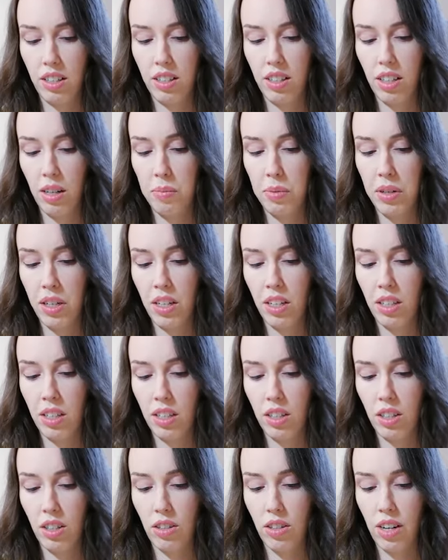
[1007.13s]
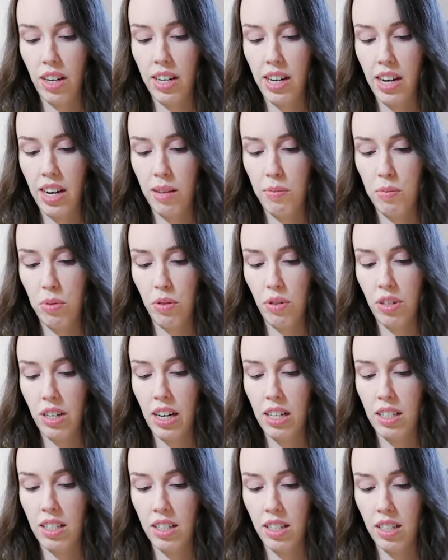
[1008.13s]
Tupper, Great Ape who
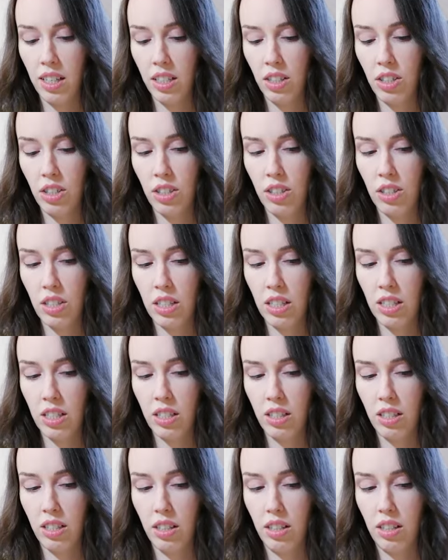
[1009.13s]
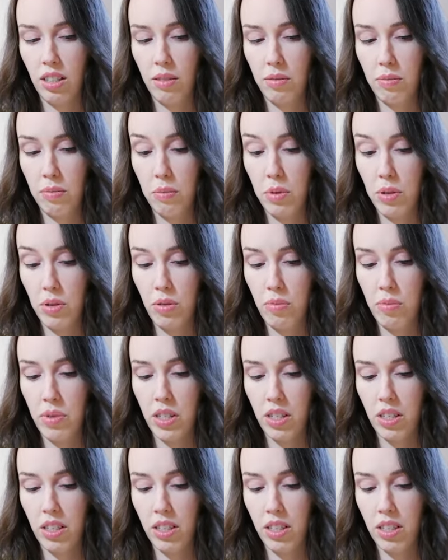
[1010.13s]
gained intelligence, Bulma,